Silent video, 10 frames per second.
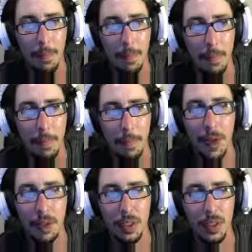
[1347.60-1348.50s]
No,
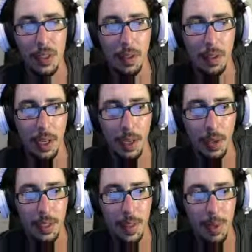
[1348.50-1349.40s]
it doesn't look like it. Well, it's
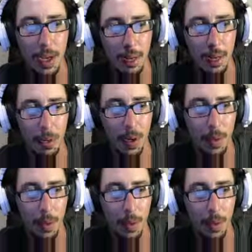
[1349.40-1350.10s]
not popping up anyway.